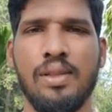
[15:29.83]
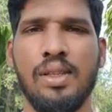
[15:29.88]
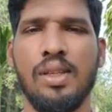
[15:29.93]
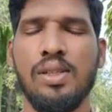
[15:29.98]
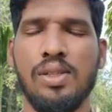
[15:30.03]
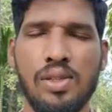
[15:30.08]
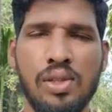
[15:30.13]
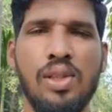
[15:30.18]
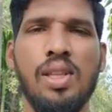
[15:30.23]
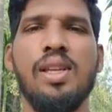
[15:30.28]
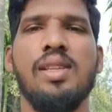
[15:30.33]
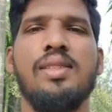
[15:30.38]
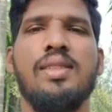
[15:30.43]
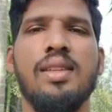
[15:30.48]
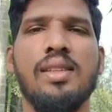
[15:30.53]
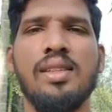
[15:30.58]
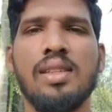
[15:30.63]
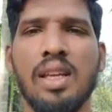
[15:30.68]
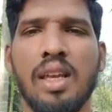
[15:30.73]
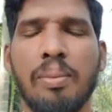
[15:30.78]
So this
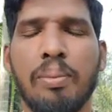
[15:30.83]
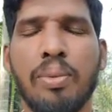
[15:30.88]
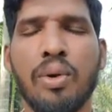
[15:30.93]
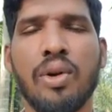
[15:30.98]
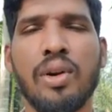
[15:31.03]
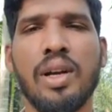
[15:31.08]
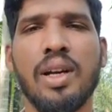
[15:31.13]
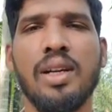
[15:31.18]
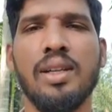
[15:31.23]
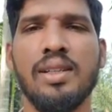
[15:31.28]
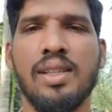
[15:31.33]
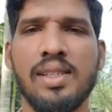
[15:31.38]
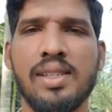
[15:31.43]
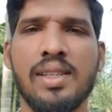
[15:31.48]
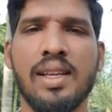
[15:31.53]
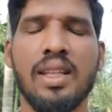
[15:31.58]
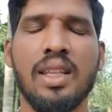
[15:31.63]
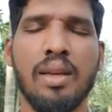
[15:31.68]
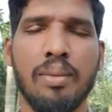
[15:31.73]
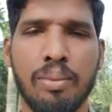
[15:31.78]
is important. These
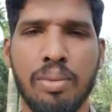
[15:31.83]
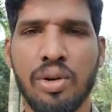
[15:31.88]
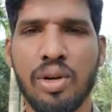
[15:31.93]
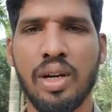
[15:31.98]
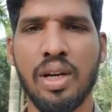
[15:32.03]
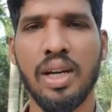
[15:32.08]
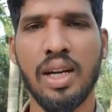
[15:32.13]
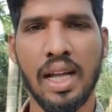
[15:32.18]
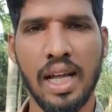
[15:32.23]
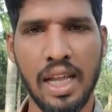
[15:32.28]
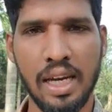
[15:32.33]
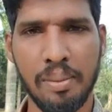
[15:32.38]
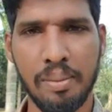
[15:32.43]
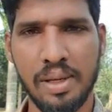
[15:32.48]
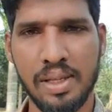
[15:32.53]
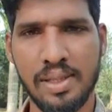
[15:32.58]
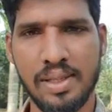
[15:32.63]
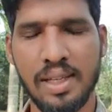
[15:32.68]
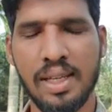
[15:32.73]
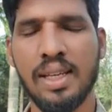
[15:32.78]
are the important
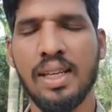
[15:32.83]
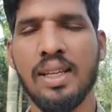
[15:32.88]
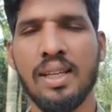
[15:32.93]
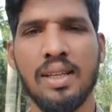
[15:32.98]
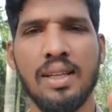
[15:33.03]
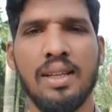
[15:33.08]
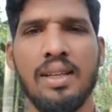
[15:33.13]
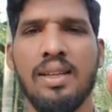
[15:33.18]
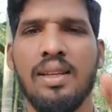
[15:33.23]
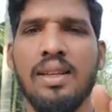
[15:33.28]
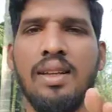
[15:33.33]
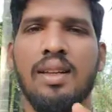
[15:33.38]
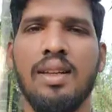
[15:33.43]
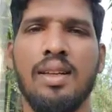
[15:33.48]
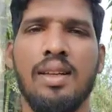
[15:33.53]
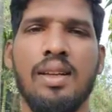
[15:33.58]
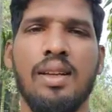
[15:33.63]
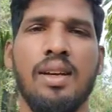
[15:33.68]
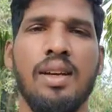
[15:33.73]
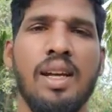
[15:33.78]
animals in
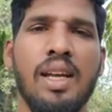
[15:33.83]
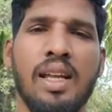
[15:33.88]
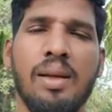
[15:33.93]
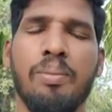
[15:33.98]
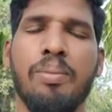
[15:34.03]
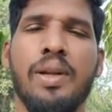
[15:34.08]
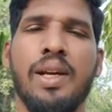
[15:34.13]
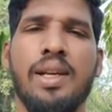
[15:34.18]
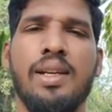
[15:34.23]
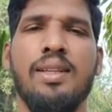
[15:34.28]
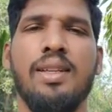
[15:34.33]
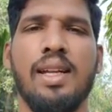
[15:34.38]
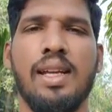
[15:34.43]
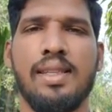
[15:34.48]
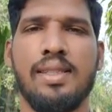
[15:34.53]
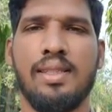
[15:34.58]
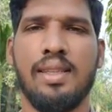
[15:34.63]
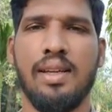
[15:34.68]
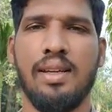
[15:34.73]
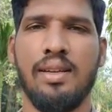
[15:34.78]
temperate
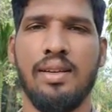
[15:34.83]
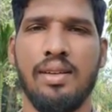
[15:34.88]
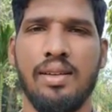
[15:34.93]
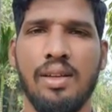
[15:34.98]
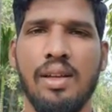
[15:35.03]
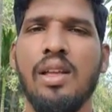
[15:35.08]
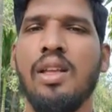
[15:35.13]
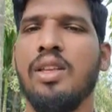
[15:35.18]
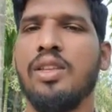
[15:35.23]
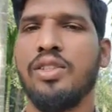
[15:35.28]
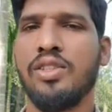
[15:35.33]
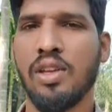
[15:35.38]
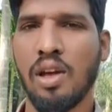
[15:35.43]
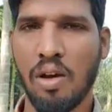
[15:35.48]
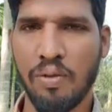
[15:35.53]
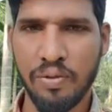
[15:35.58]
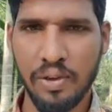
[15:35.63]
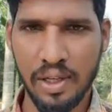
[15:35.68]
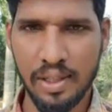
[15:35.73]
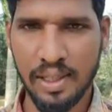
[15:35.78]
grassland. So
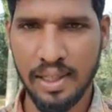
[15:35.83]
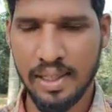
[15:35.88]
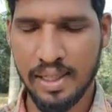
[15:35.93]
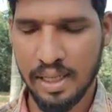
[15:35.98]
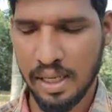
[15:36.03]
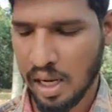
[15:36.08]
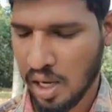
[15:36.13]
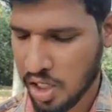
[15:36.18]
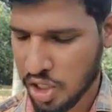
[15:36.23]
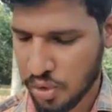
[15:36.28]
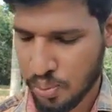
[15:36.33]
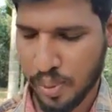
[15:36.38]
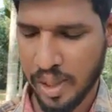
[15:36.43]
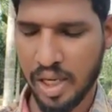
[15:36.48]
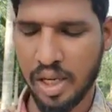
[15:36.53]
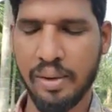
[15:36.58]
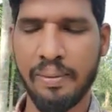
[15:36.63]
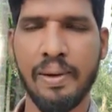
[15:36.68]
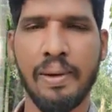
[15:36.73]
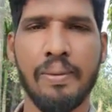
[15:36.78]
after that last
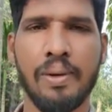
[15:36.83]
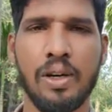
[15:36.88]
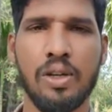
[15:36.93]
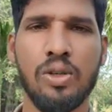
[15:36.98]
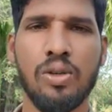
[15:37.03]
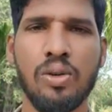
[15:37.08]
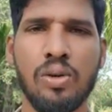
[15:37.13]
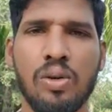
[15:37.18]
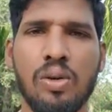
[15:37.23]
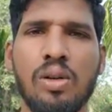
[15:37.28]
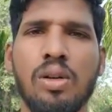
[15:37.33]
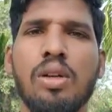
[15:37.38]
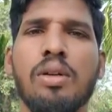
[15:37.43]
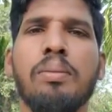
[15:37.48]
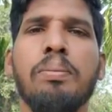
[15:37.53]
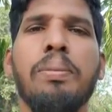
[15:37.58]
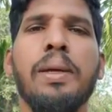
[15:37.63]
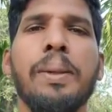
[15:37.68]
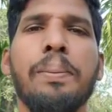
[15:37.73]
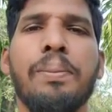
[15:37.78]
point now we want to know
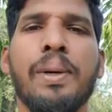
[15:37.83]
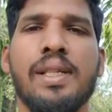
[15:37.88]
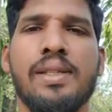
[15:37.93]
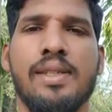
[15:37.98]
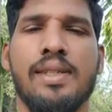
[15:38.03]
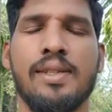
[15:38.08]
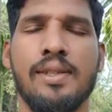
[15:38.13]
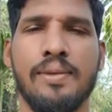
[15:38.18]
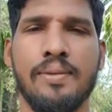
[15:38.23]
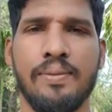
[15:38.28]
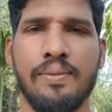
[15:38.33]
peoples.